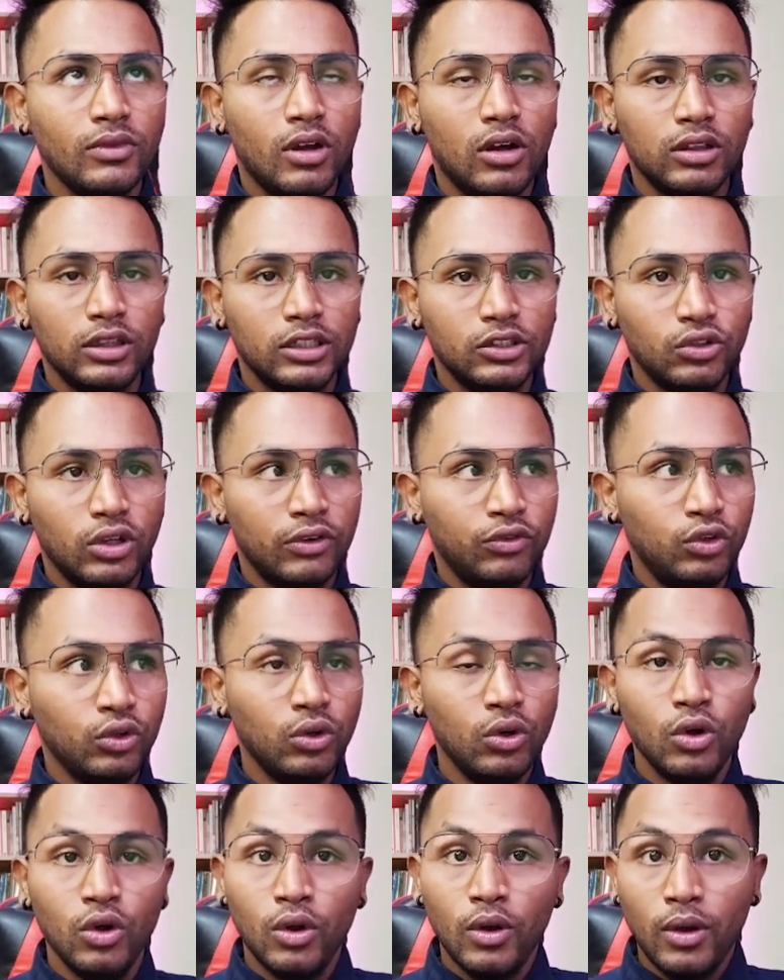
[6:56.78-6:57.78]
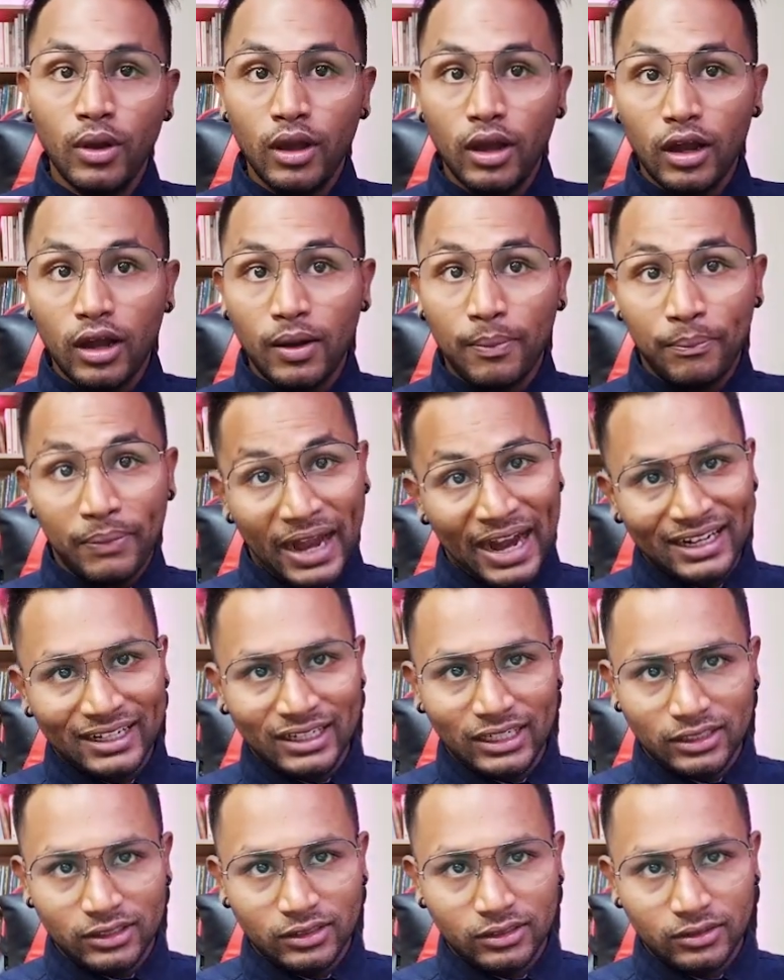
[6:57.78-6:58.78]
all this you have to
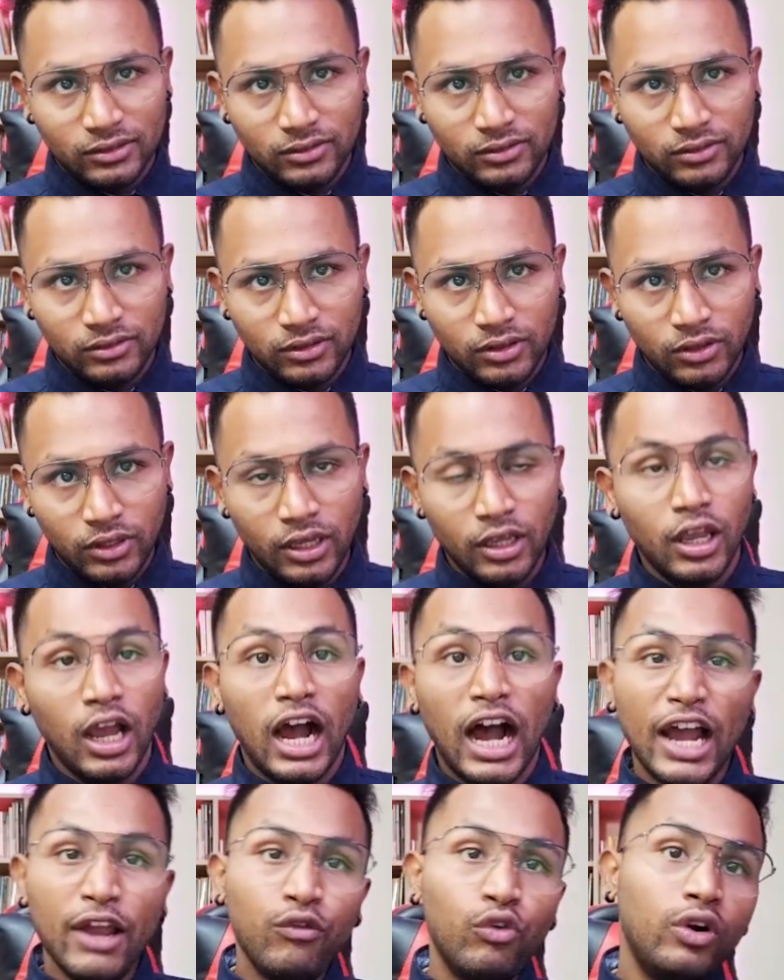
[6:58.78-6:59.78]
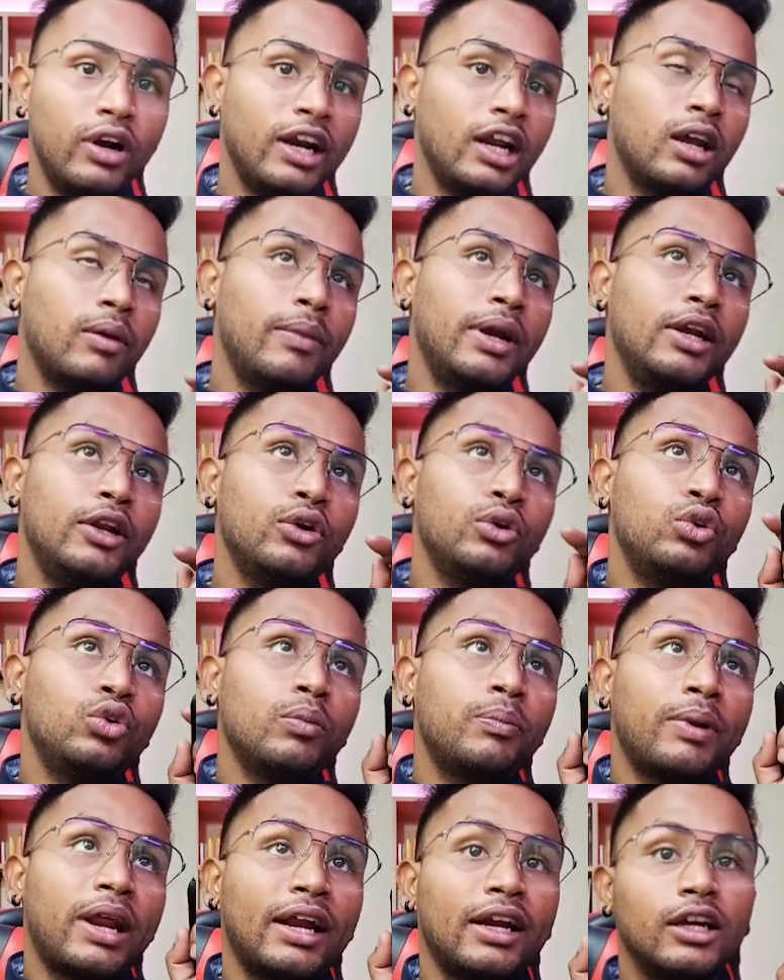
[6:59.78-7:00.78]
practice. Okay, I would recommend you to
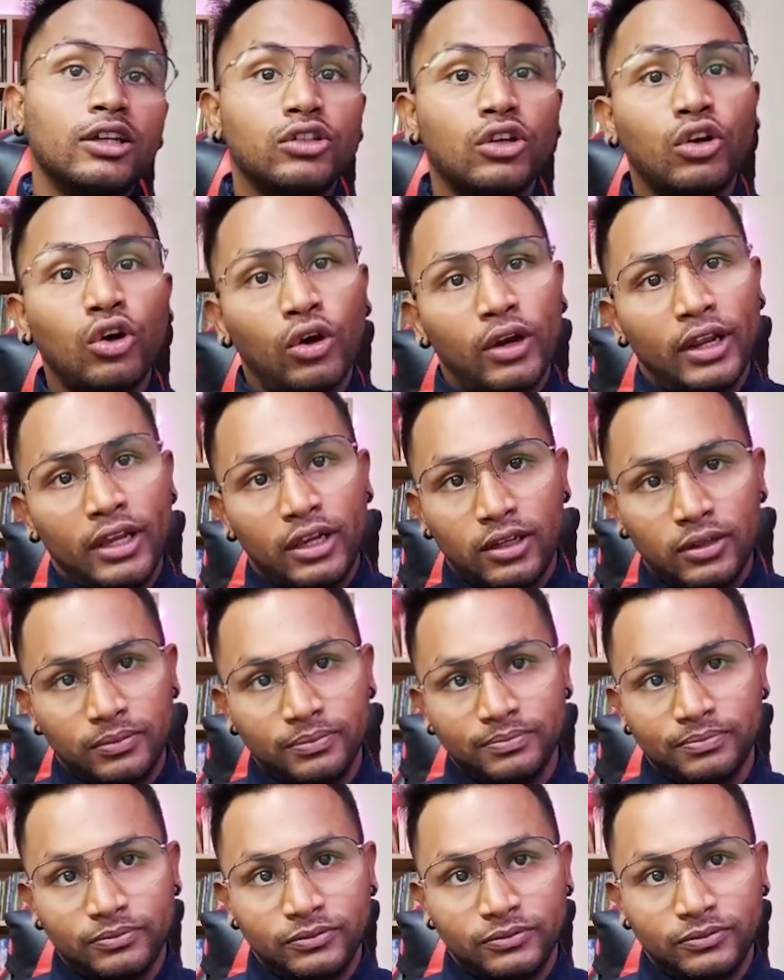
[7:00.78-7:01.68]
practice on Oracle.